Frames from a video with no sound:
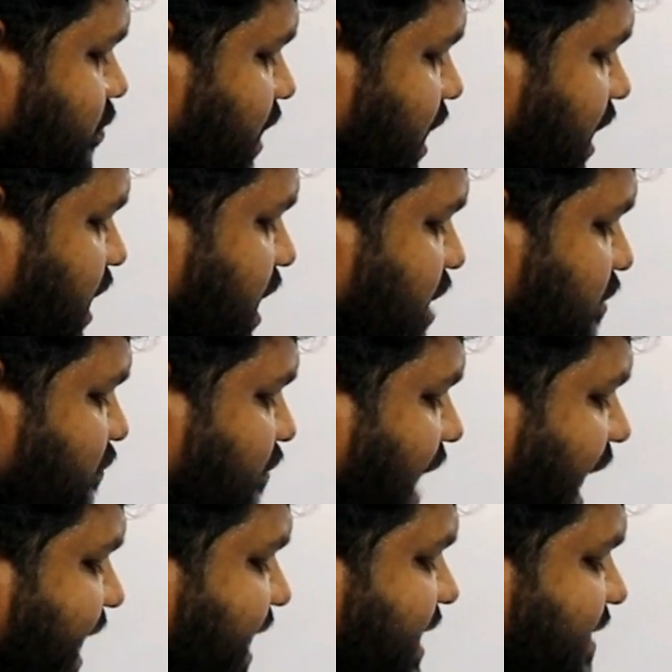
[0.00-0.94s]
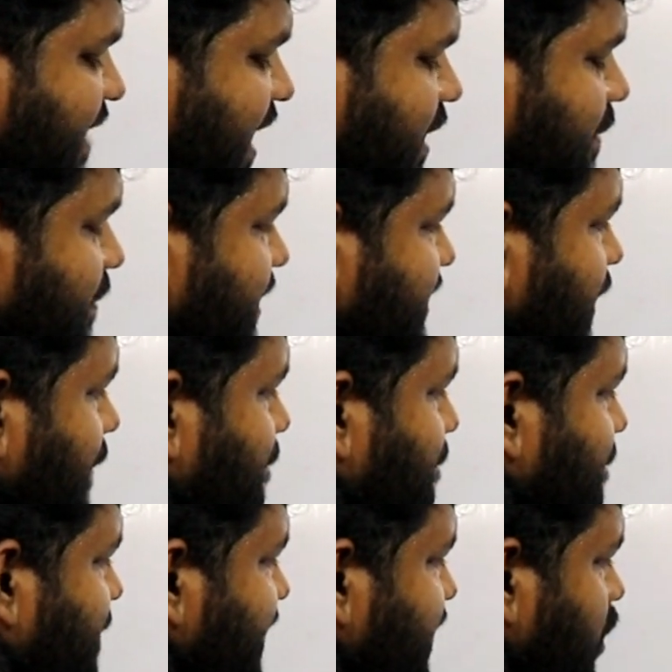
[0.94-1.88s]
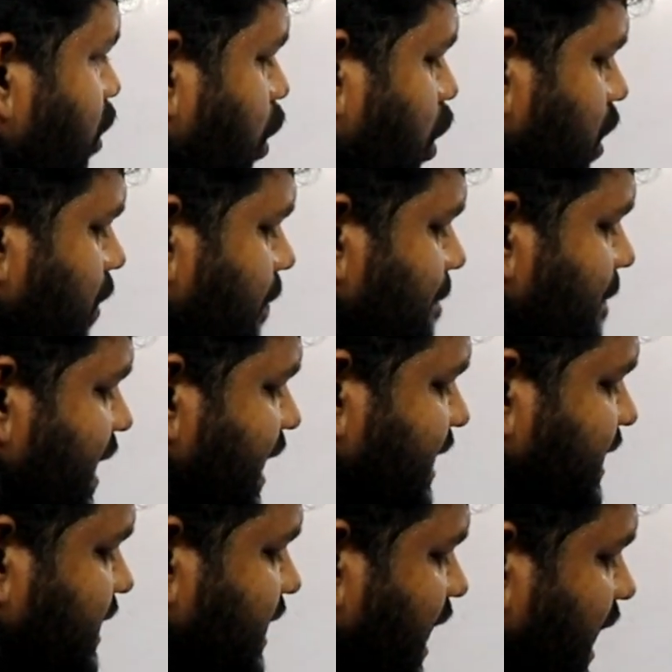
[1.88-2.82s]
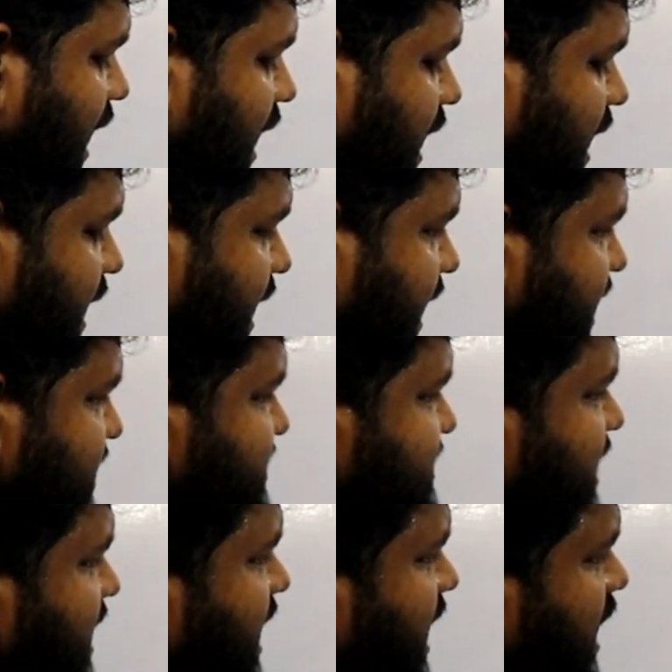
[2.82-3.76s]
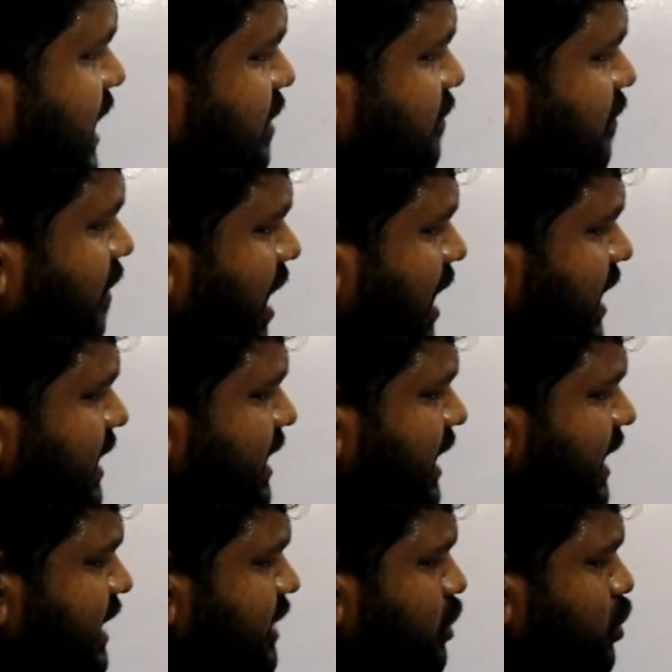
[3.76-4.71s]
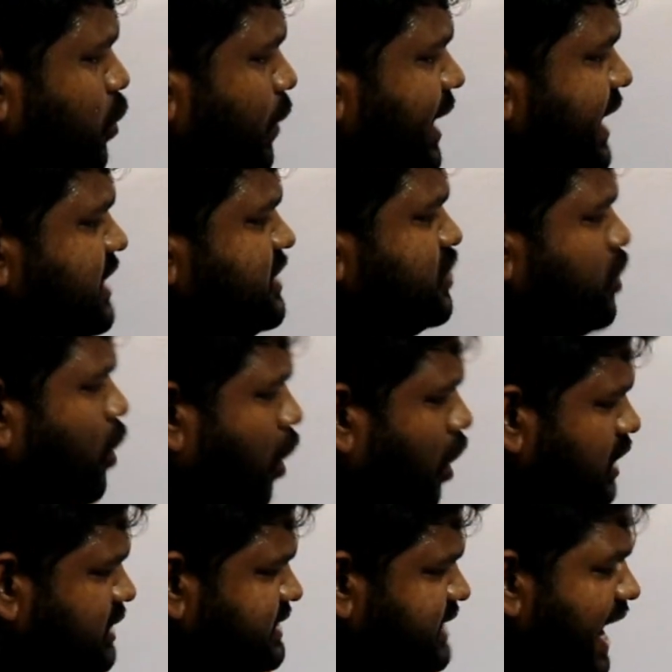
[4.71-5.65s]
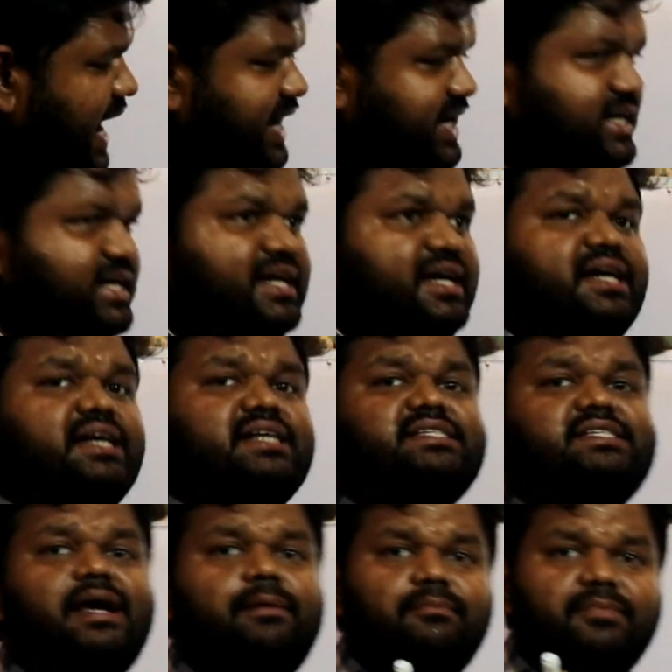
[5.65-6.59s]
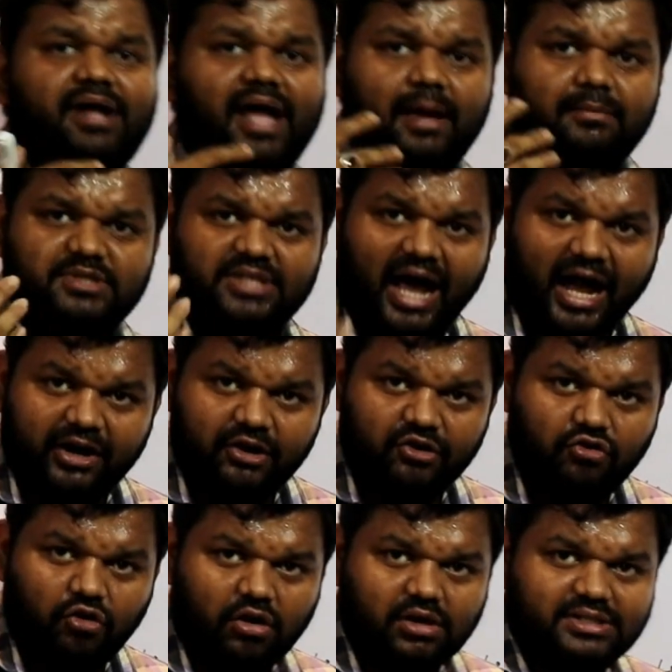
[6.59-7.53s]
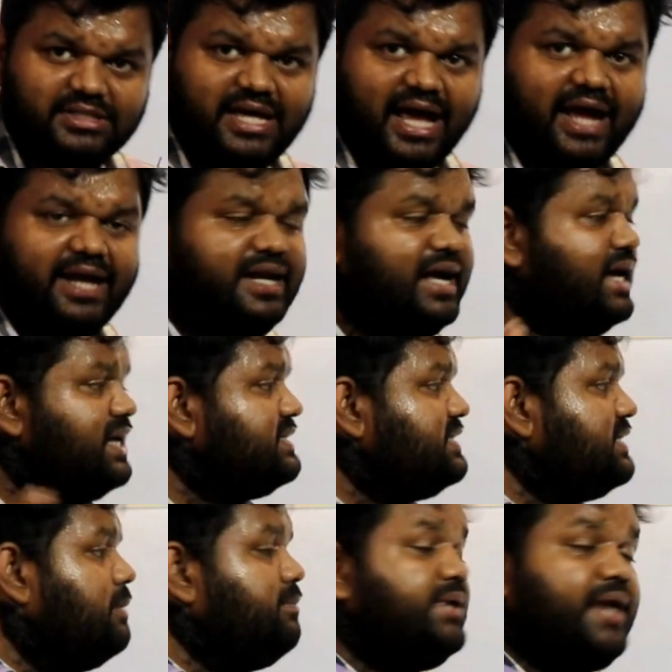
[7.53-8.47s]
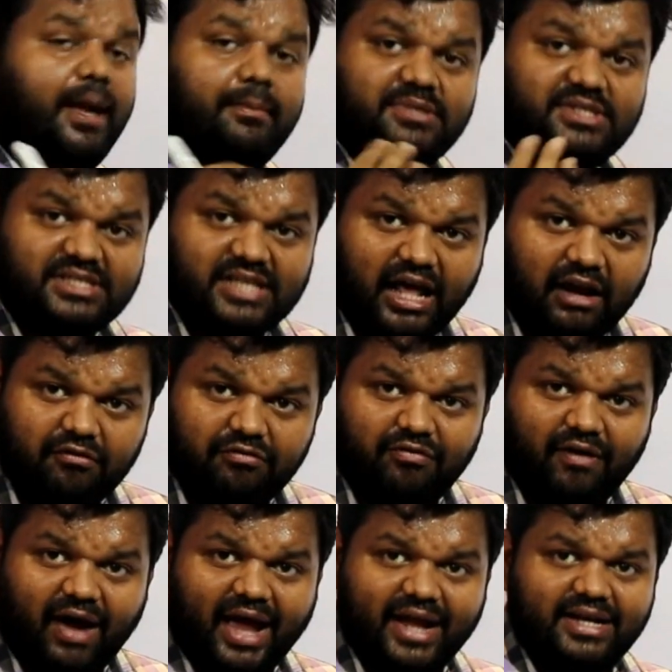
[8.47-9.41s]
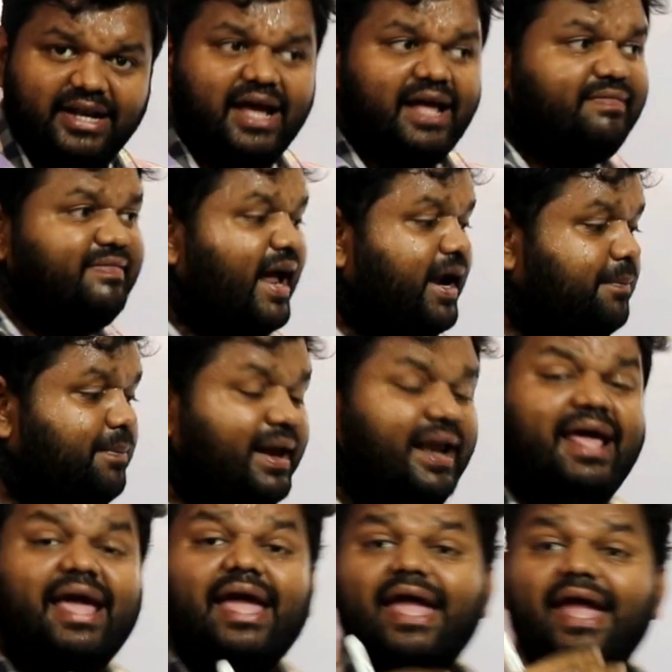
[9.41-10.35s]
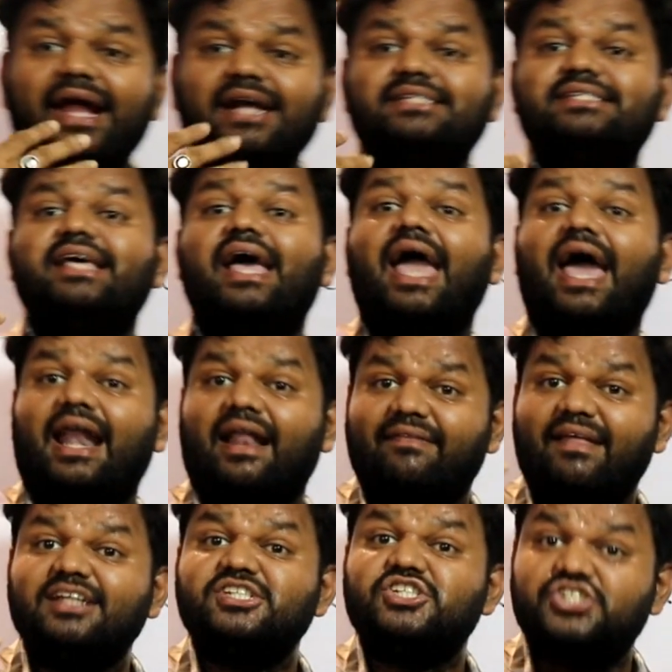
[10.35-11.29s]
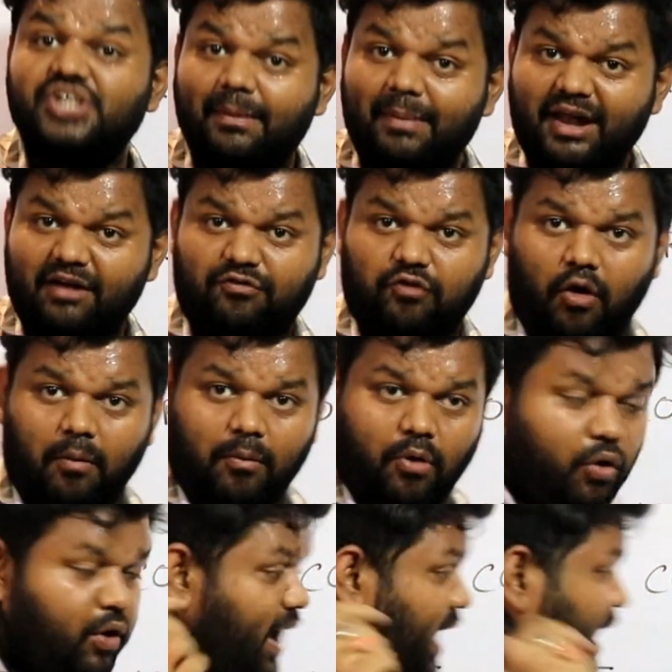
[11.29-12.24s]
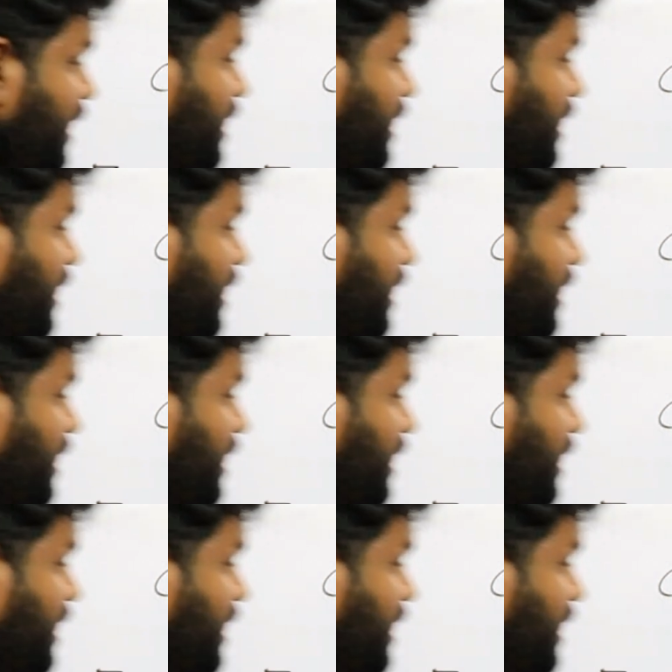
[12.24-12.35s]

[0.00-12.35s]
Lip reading: refined, that means the pure metal is converting into its oxide, sometimes hydroxide, sometimes sulfide. That means it's another stable form. Okay,